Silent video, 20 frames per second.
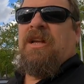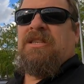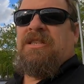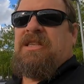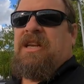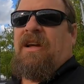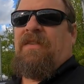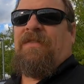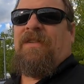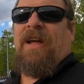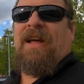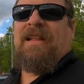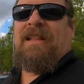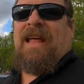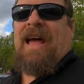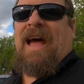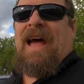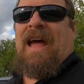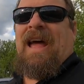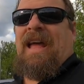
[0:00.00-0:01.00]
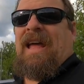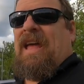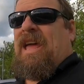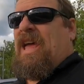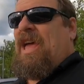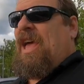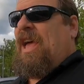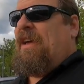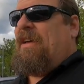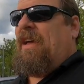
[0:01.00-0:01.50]
Stuff like that,
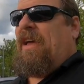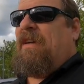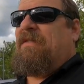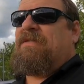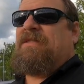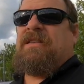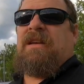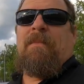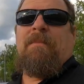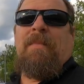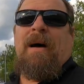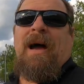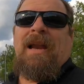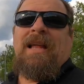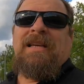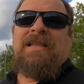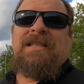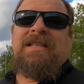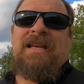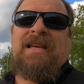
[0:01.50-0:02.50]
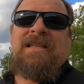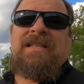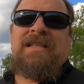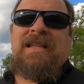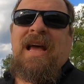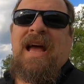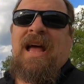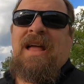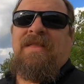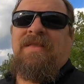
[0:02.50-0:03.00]
if somebody sees
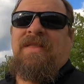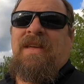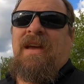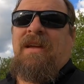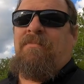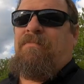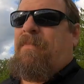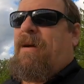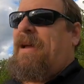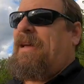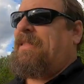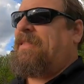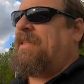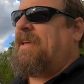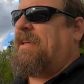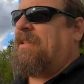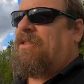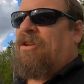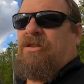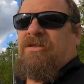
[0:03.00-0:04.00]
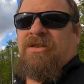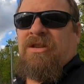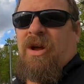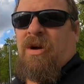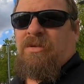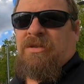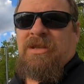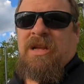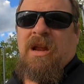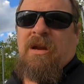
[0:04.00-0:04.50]
that, they might think there's
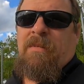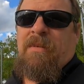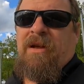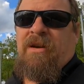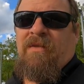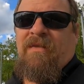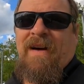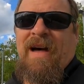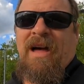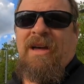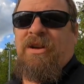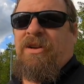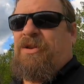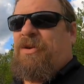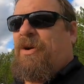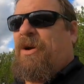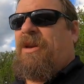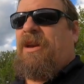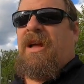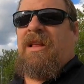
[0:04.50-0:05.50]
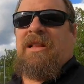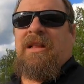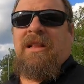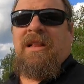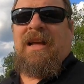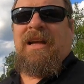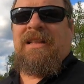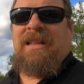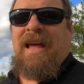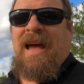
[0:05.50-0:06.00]
no sentimental value to it, nothing
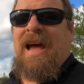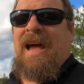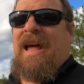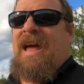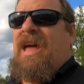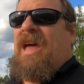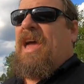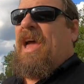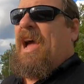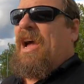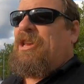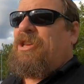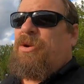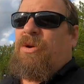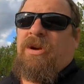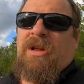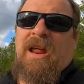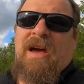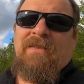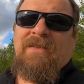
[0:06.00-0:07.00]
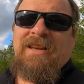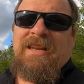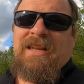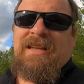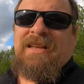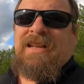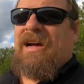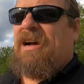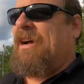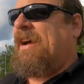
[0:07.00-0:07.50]
like that, and you could have a
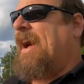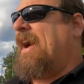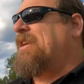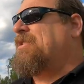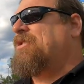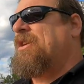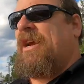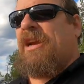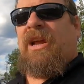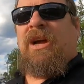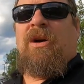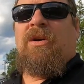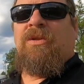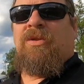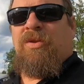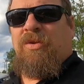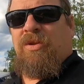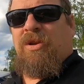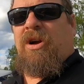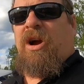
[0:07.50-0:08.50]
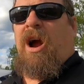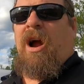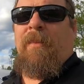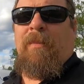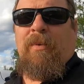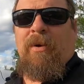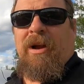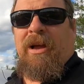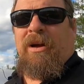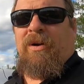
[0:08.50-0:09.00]
detail guy trying to go through the car
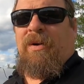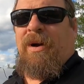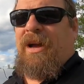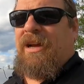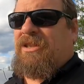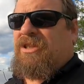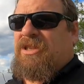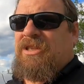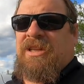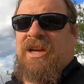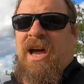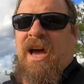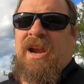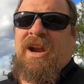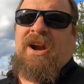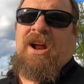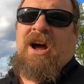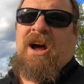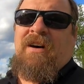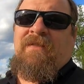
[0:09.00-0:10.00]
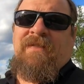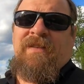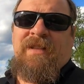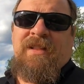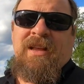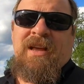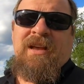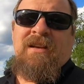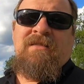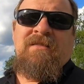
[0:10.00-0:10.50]
pretty quick, just cut it off
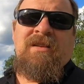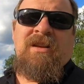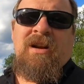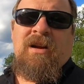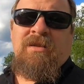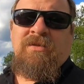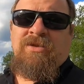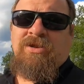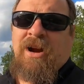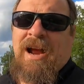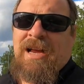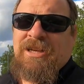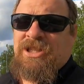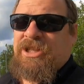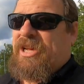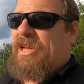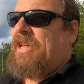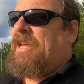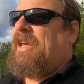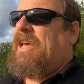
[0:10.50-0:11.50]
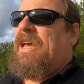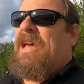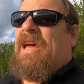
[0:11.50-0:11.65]
and then, you know, trash it.